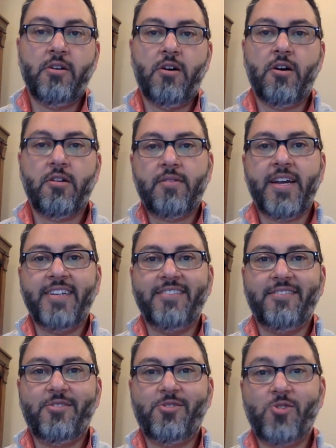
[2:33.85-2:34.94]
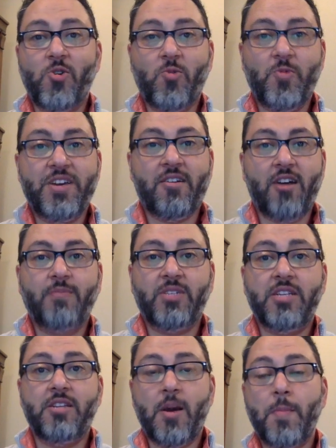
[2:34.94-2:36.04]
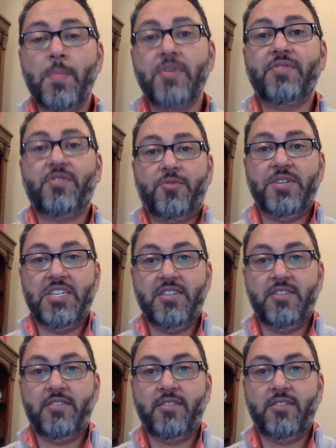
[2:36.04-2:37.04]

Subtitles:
All right, so we are up to number three.